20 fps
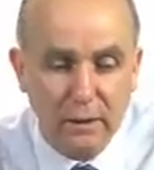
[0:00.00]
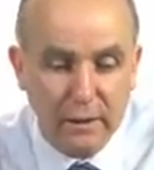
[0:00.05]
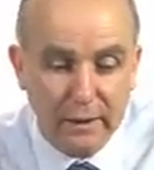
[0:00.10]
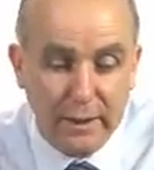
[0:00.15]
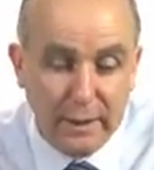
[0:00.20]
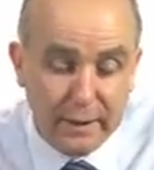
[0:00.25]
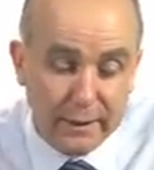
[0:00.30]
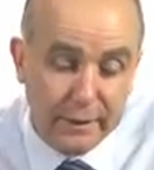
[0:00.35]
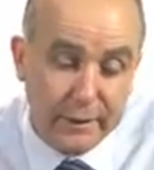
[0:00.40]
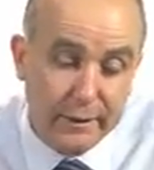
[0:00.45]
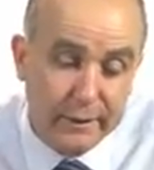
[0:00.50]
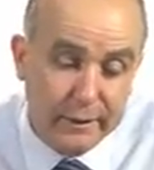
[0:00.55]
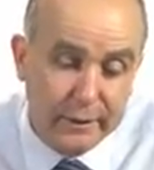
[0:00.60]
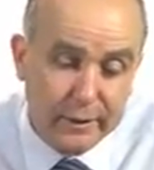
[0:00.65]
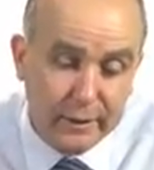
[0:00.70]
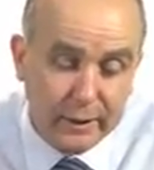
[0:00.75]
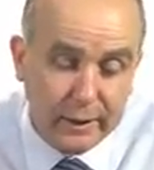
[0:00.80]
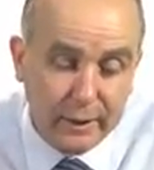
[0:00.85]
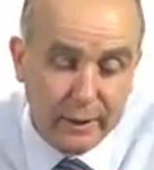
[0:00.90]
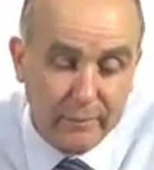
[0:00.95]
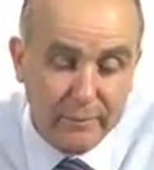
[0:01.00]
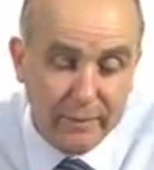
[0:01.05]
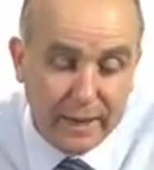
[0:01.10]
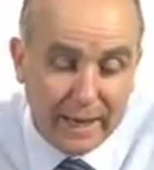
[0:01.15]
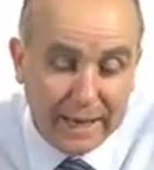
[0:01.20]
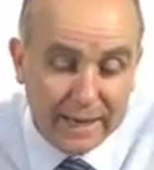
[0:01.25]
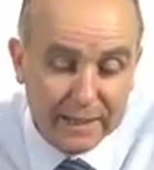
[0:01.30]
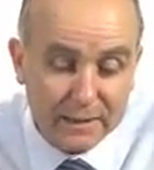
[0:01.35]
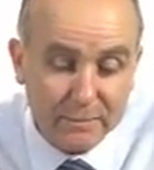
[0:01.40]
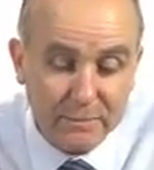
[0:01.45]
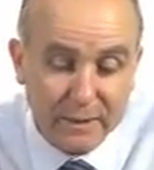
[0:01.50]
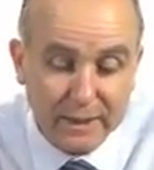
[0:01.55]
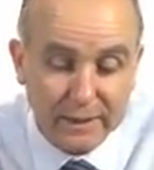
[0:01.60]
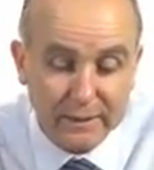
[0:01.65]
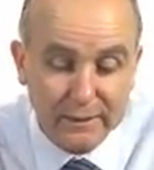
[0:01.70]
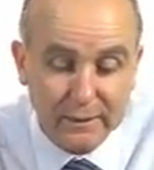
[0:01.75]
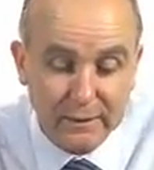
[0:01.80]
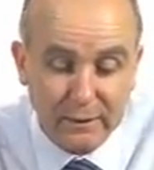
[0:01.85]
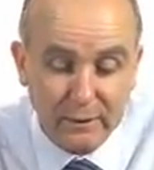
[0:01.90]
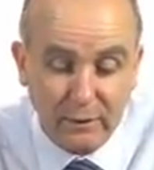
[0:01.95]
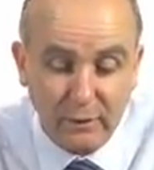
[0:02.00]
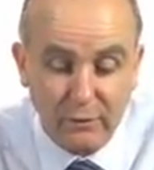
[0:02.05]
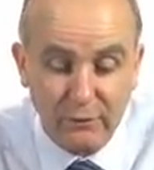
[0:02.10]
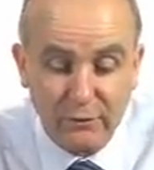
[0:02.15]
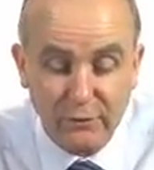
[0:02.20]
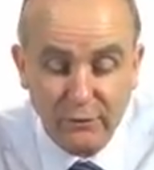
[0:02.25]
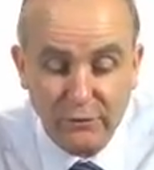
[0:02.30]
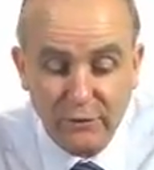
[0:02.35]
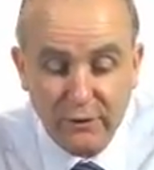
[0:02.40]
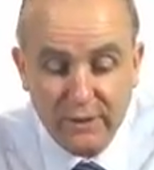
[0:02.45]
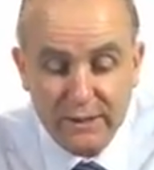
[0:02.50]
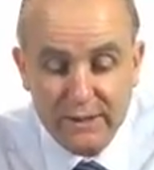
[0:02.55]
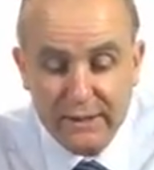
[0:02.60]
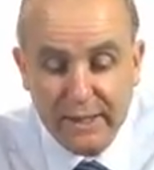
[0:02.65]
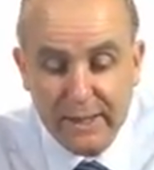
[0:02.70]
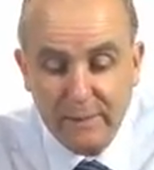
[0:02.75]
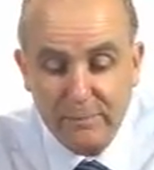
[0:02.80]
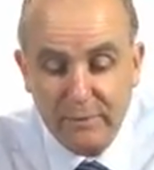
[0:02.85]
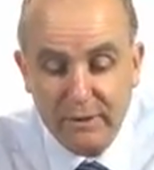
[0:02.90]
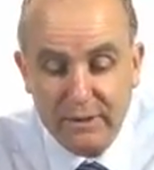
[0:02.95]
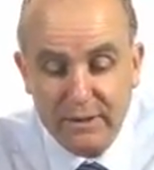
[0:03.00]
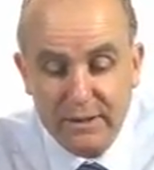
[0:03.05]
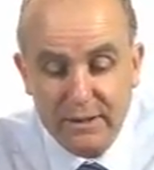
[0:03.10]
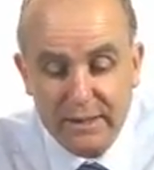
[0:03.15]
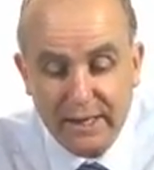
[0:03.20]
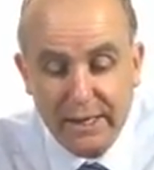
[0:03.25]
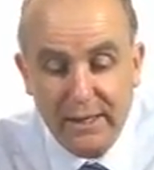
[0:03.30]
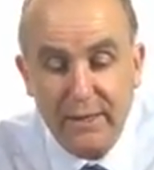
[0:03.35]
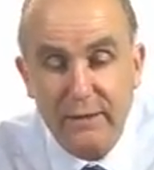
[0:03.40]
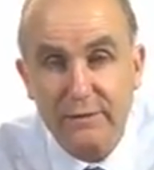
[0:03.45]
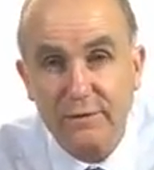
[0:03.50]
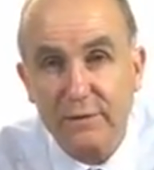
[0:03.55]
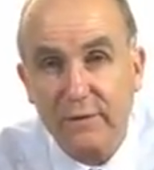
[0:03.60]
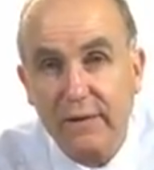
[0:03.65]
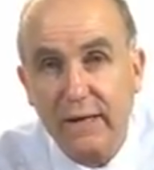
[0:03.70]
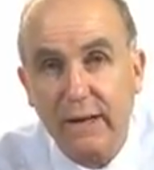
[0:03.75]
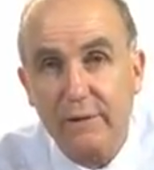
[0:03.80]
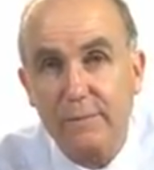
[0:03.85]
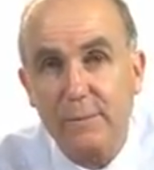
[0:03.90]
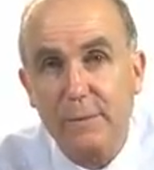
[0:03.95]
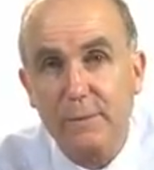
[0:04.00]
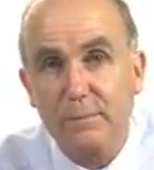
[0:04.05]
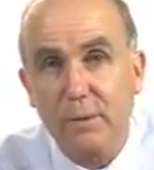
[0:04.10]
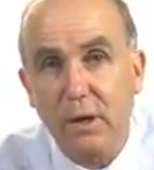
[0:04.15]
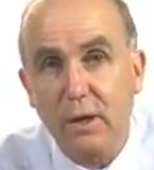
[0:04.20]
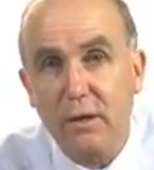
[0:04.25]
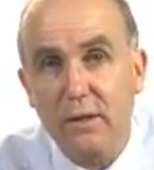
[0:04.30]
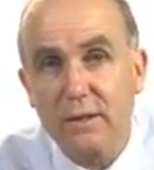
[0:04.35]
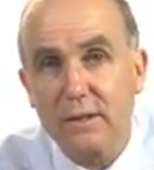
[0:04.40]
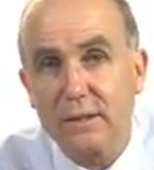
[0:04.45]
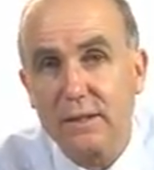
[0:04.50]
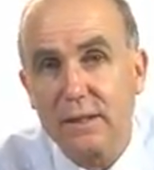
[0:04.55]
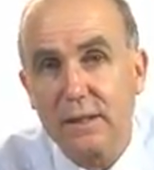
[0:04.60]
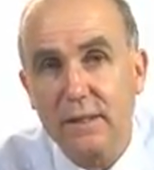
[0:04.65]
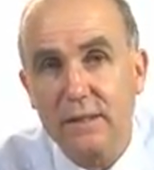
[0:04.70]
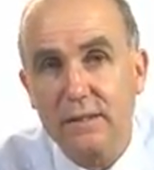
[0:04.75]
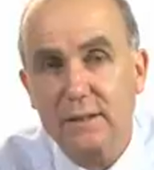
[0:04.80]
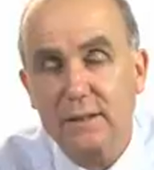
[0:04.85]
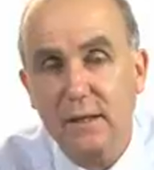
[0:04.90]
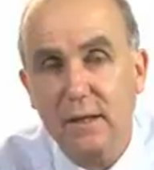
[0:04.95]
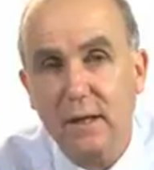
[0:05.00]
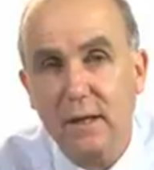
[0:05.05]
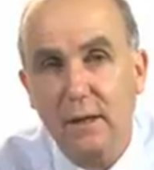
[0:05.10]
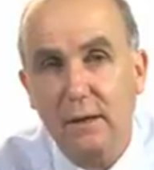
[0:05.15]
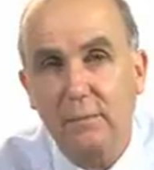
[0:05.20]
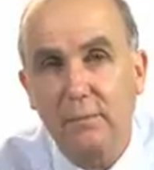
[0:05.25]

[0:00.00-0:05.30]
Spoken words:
Another aspect of, for example, incentives for government policy is,